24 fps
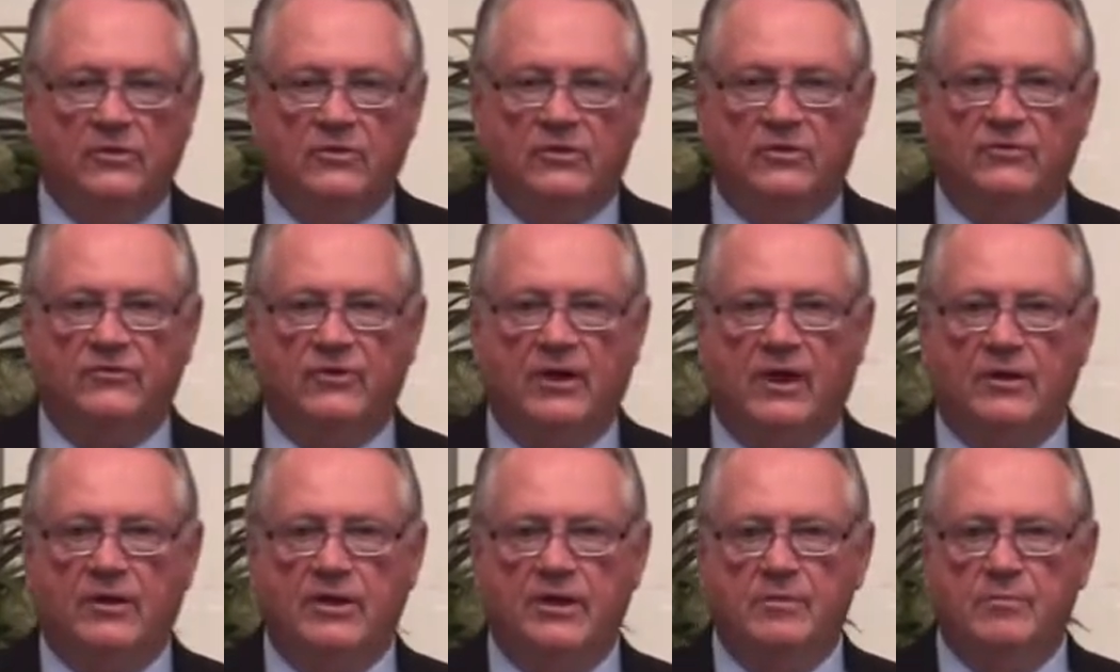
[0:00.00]
the
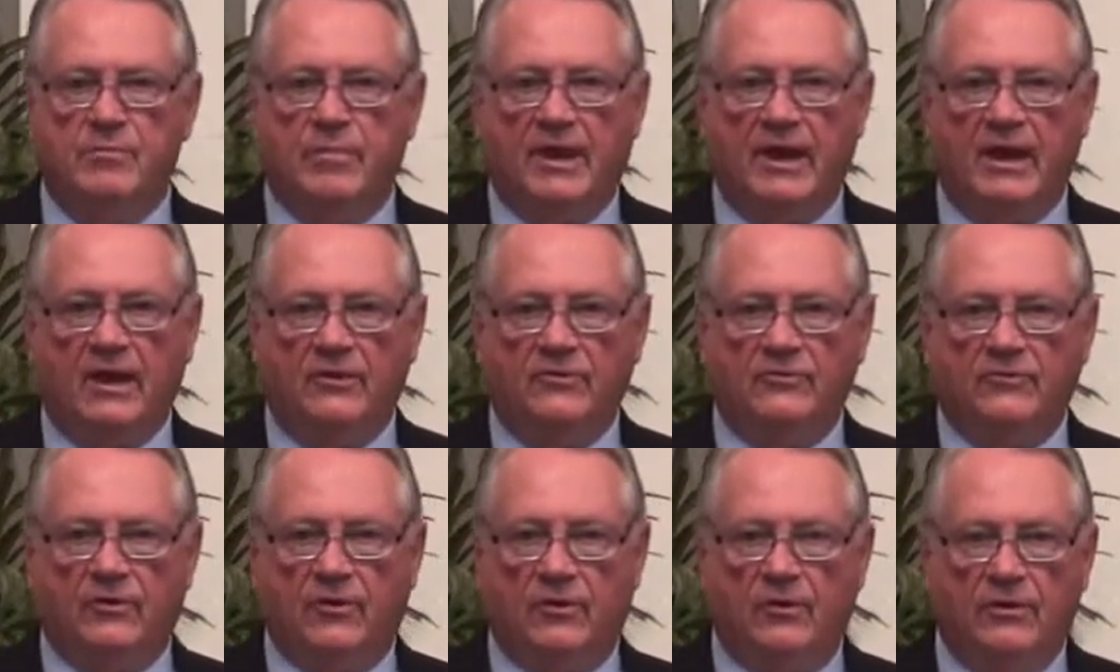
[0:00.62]
Saudi
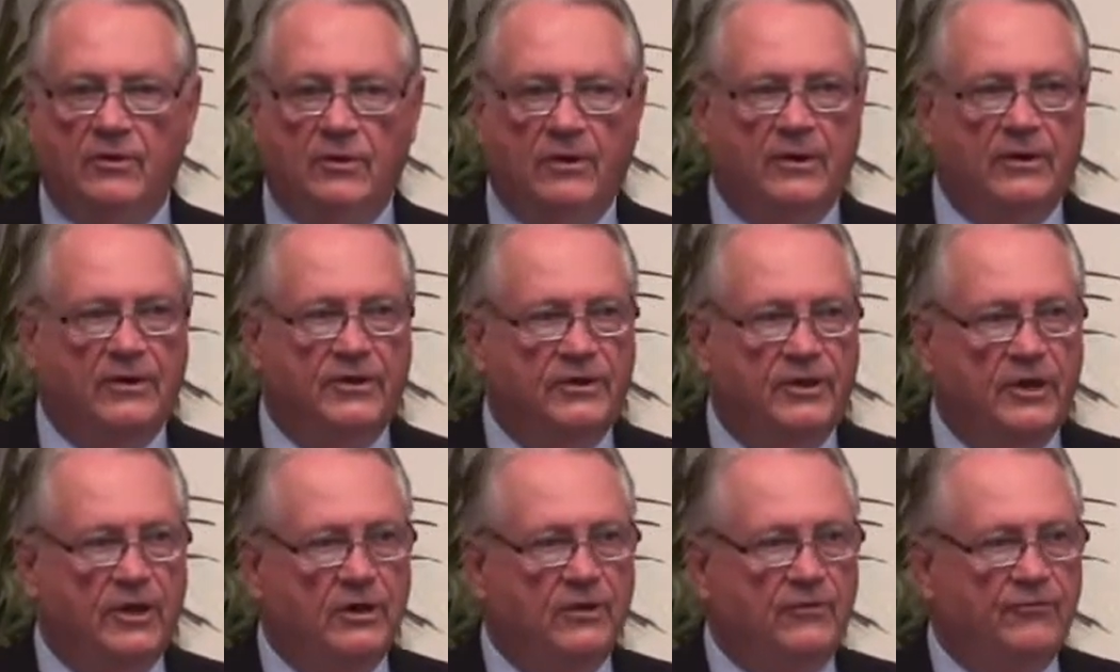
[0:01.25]
ambassador
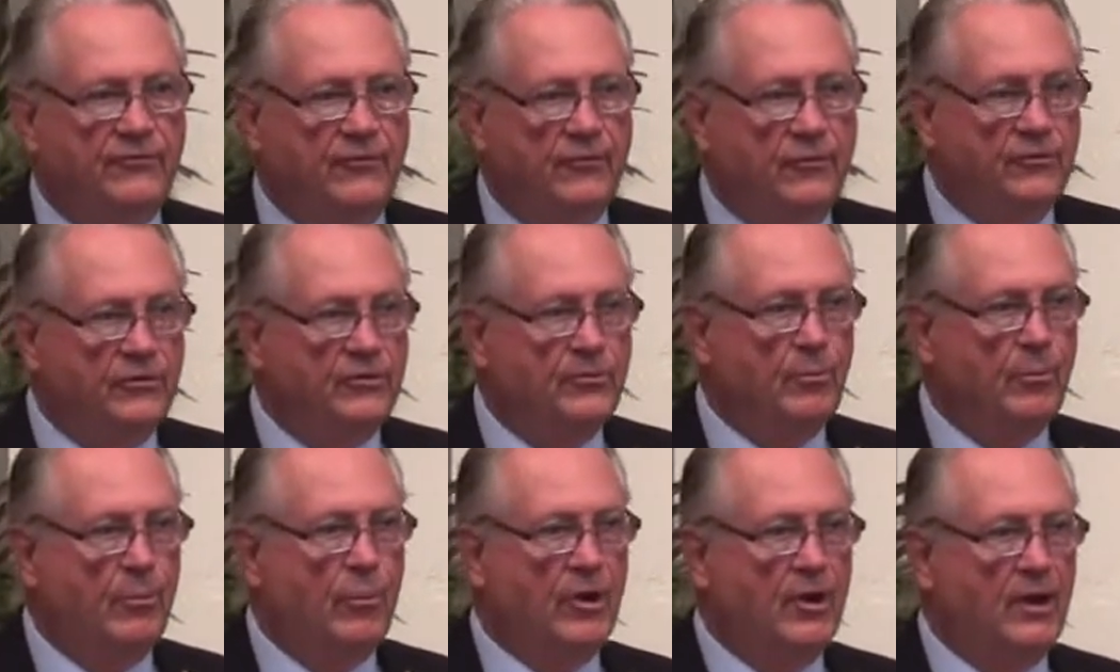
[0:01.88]
telephoned
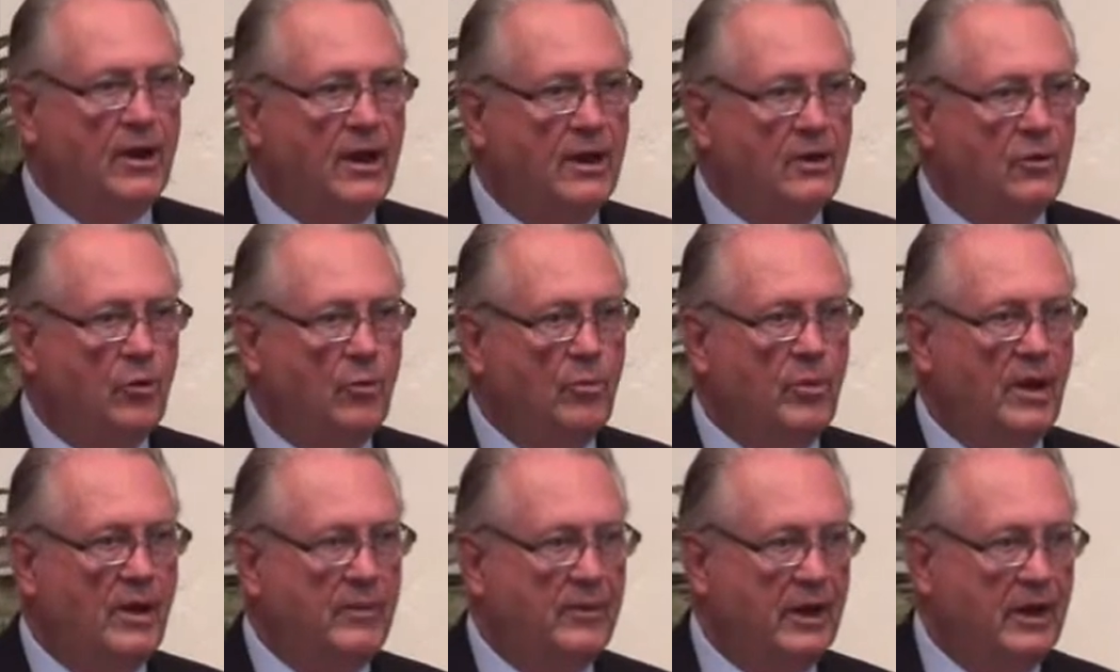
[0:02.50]
Barack
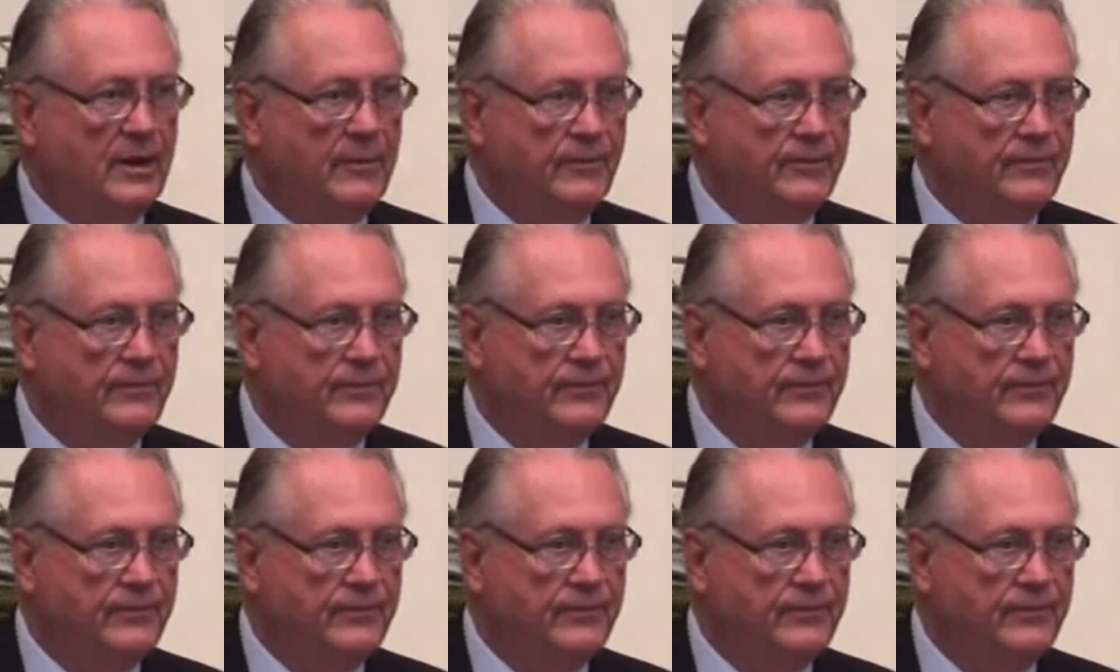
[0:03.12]
Obama.